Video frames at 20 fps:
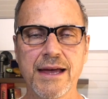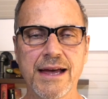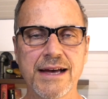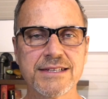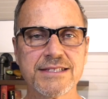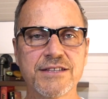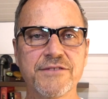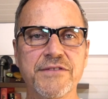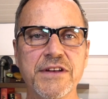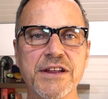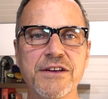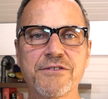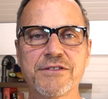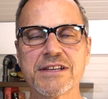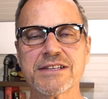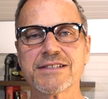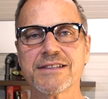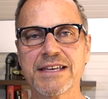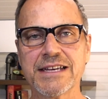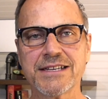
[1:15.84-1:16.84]
As the video
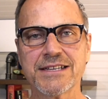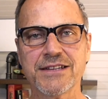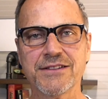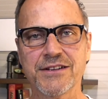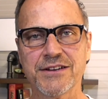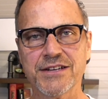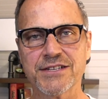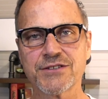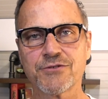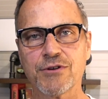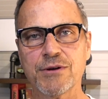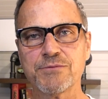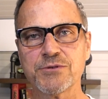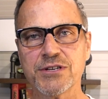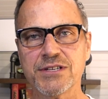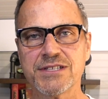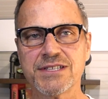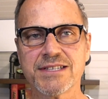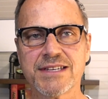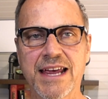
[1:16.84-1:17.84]
that's linked in the
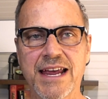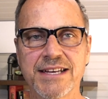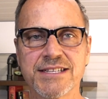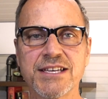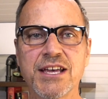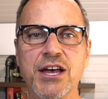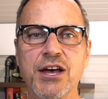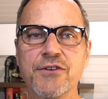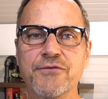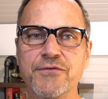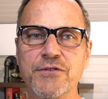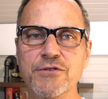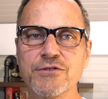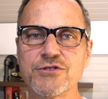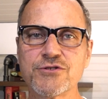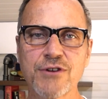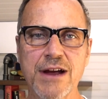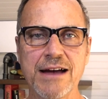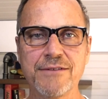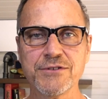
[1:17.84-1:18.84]
description states, food
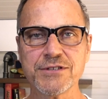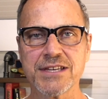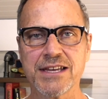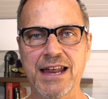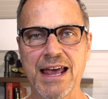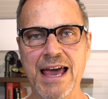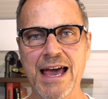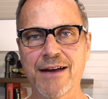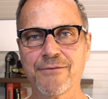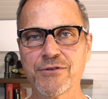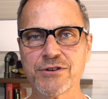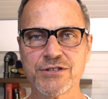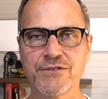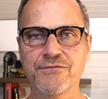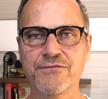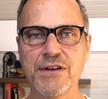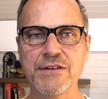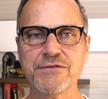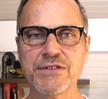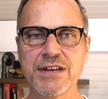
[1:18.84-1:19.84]
travels an average of
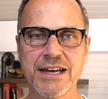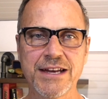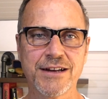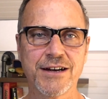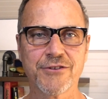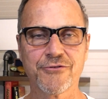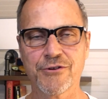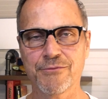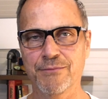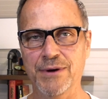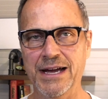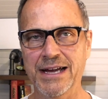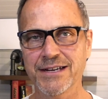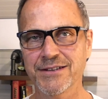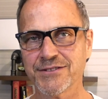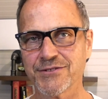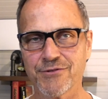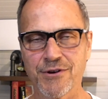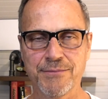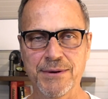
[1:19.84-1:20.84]
1,500
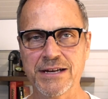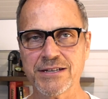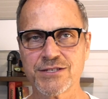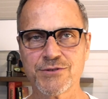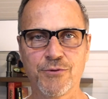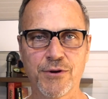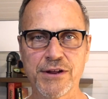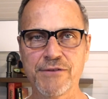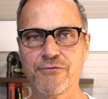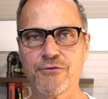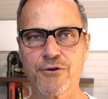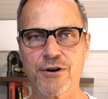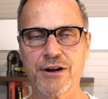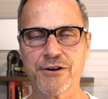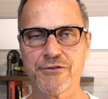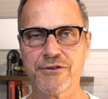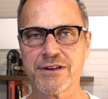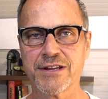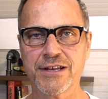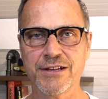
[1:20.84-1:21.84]
miles or about
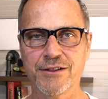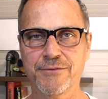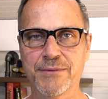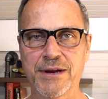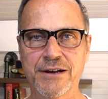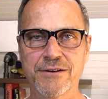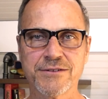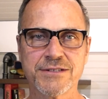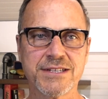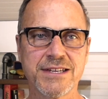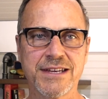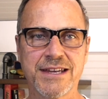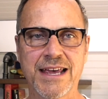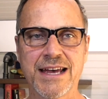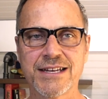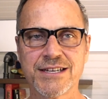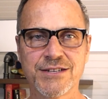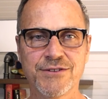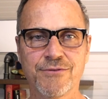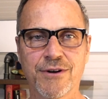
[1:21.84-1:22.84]
2,400 kilometers to
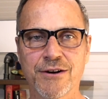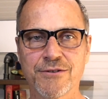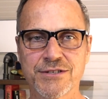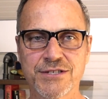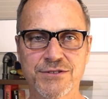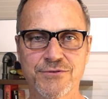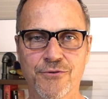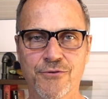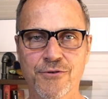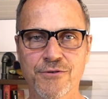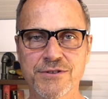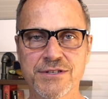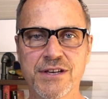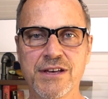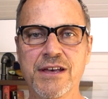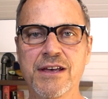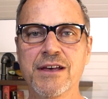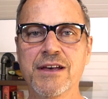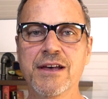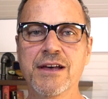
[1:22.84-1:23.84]
get to our stores.
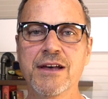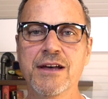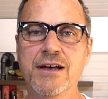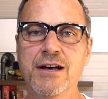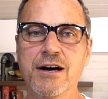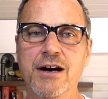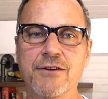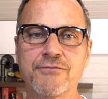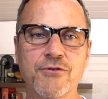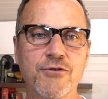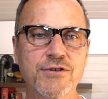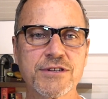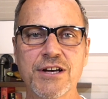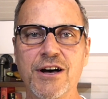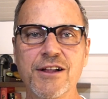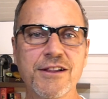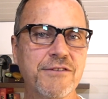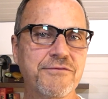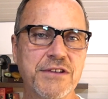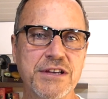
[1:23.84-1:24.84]
Of course,
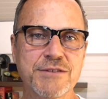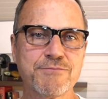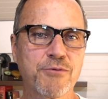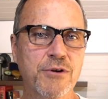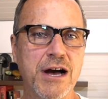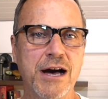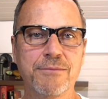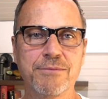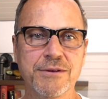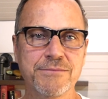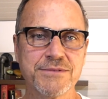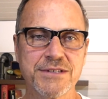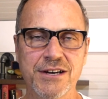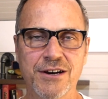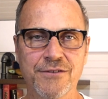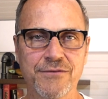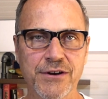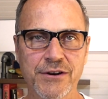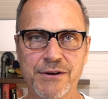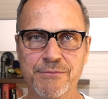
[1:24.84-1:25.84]
all of these problems
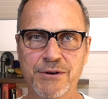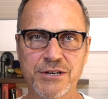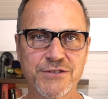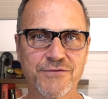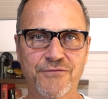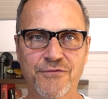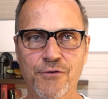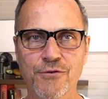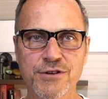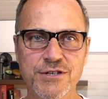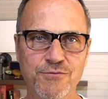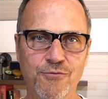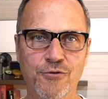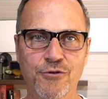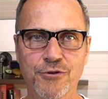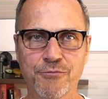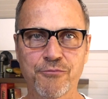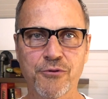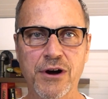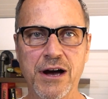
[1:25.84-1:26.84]
are very much first
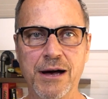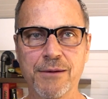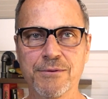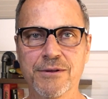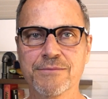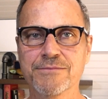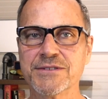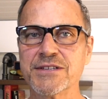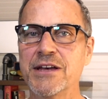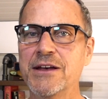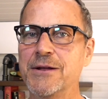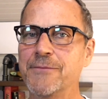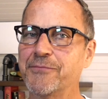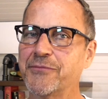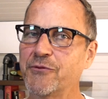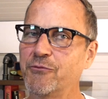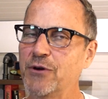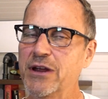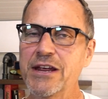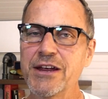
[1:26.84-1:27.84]
world problems,
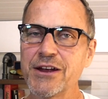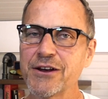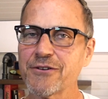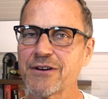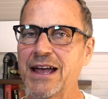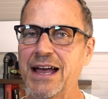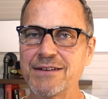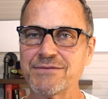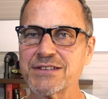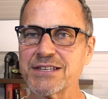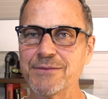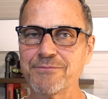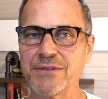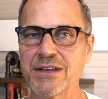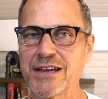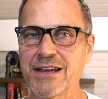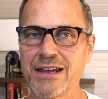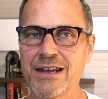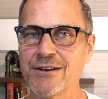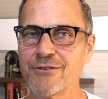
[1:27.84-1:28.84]
we here have
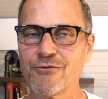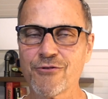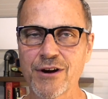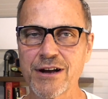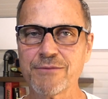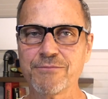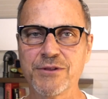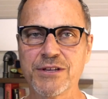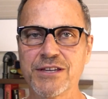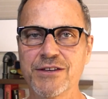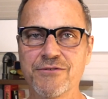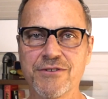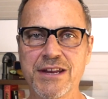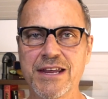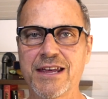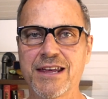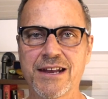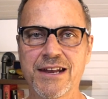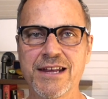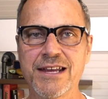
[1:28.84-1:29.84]
something incredibly unique in